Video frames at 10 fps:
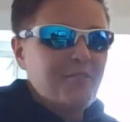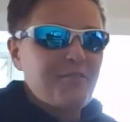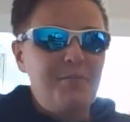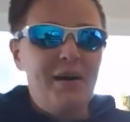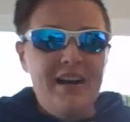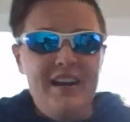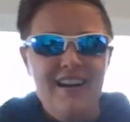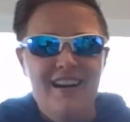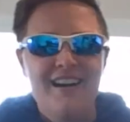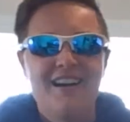of
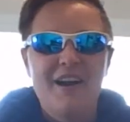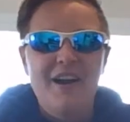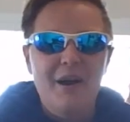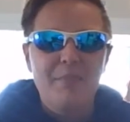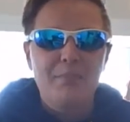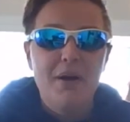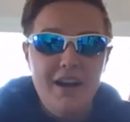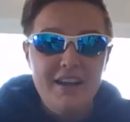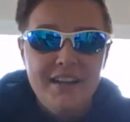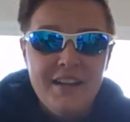Baja,
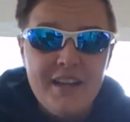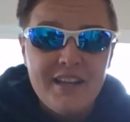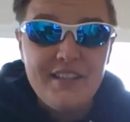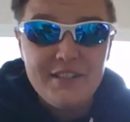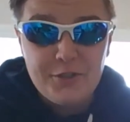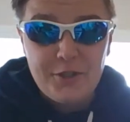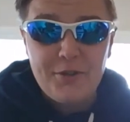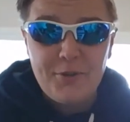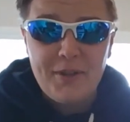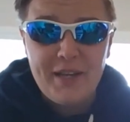but it is
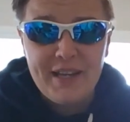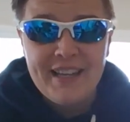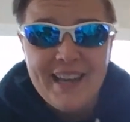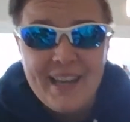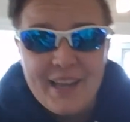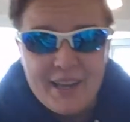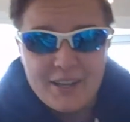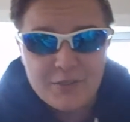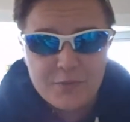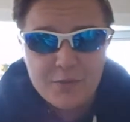Earth Day,
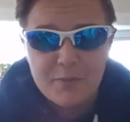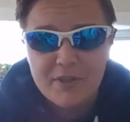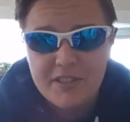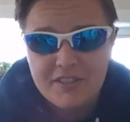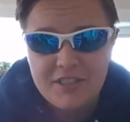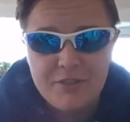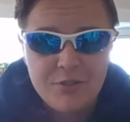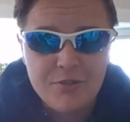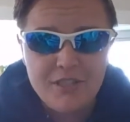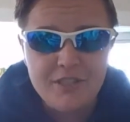and the Vermilion Sea
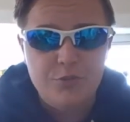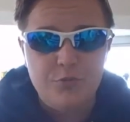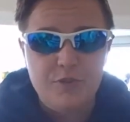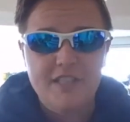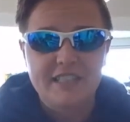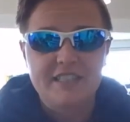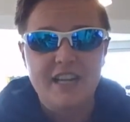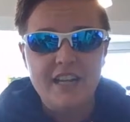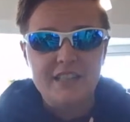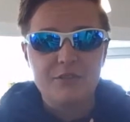Institute is really
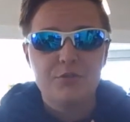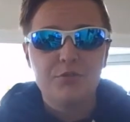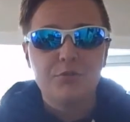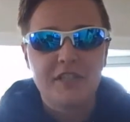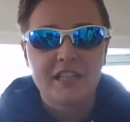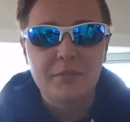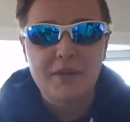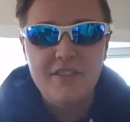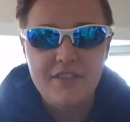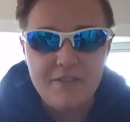excited to
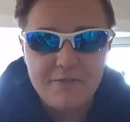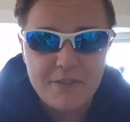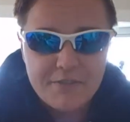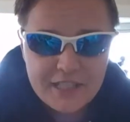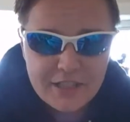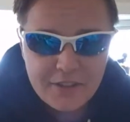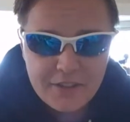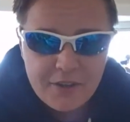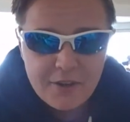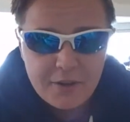celebrate the 50th
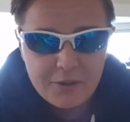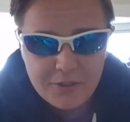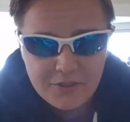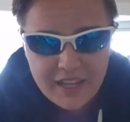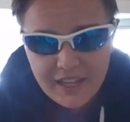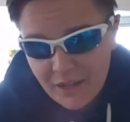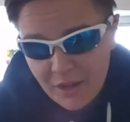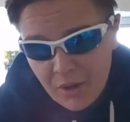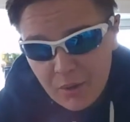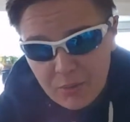Earth Day
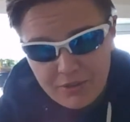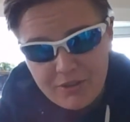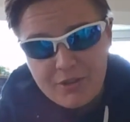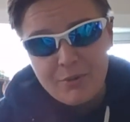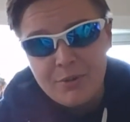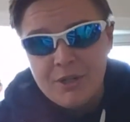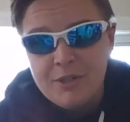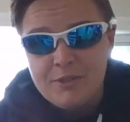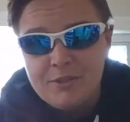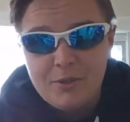with you.
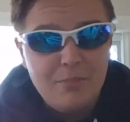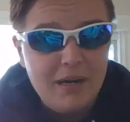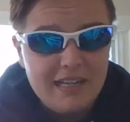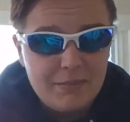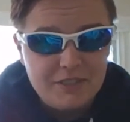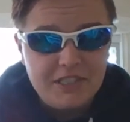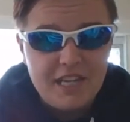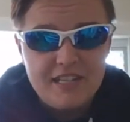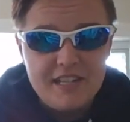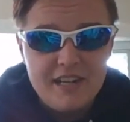So my name is
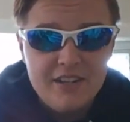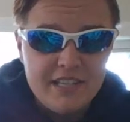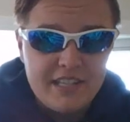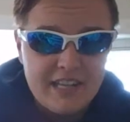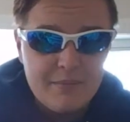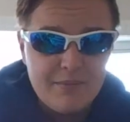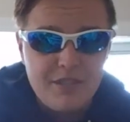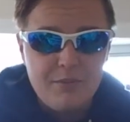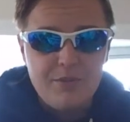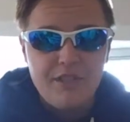Katie Dell, and I am
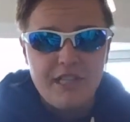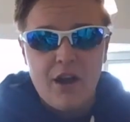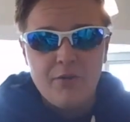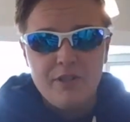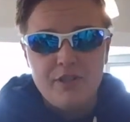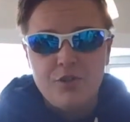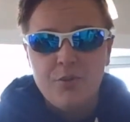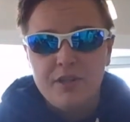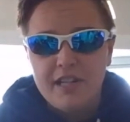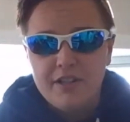the Community Outreach
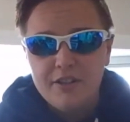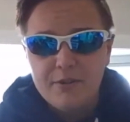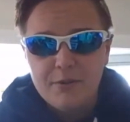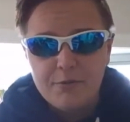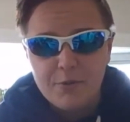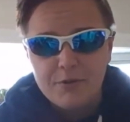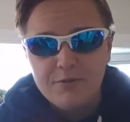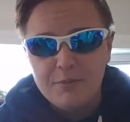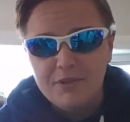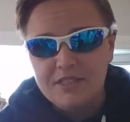Coordinator for
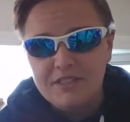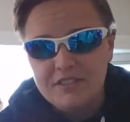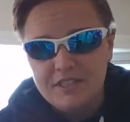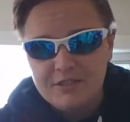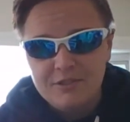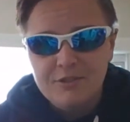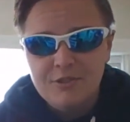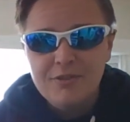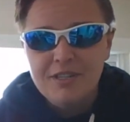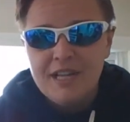Vermilion Sea
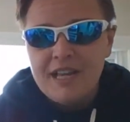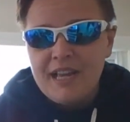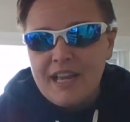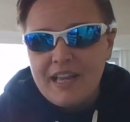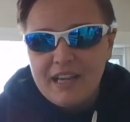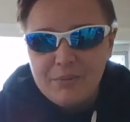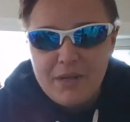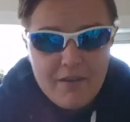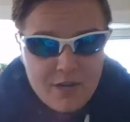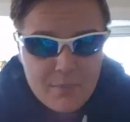Institute, and
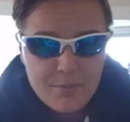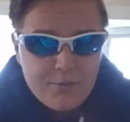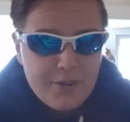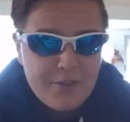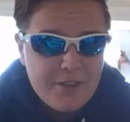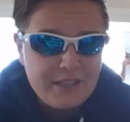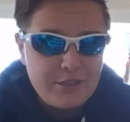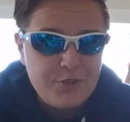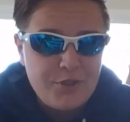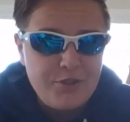we have a couple fun
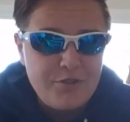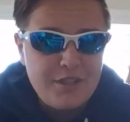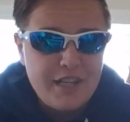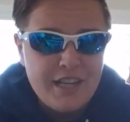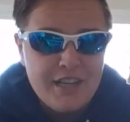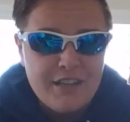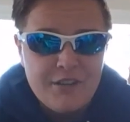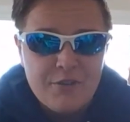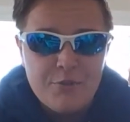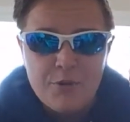things for you to do today
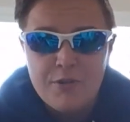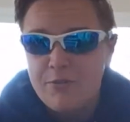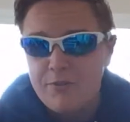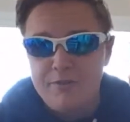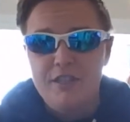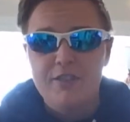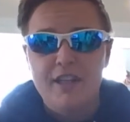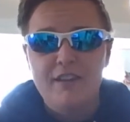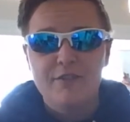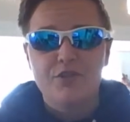for the 50th
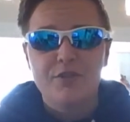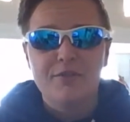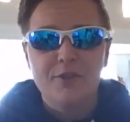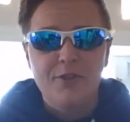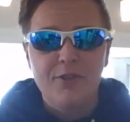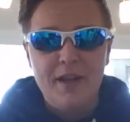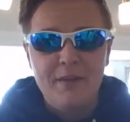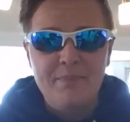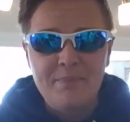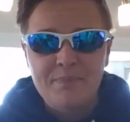anniversary of Earth
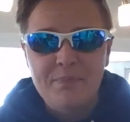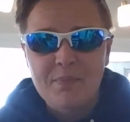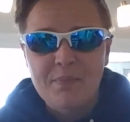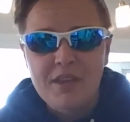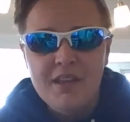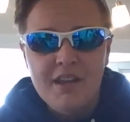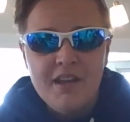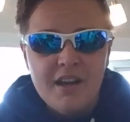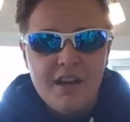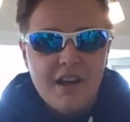Day.
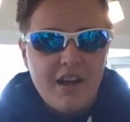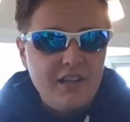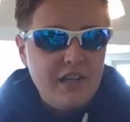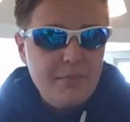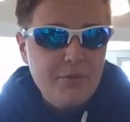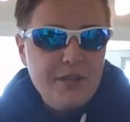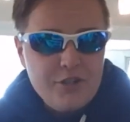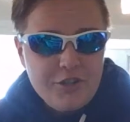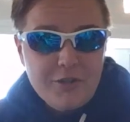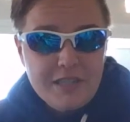A couple
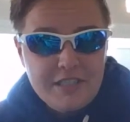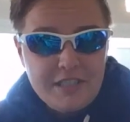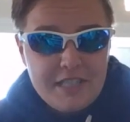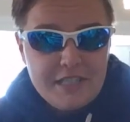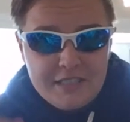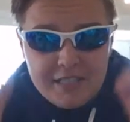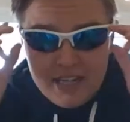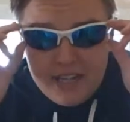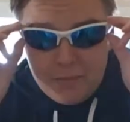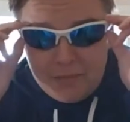things you're going to need
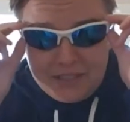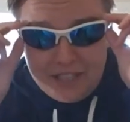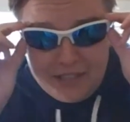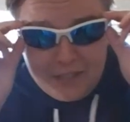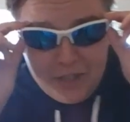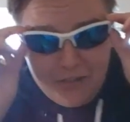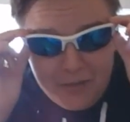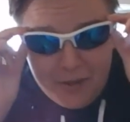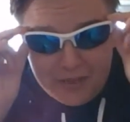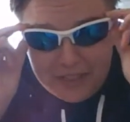today. I'm going to take these off.
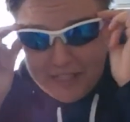Hold on one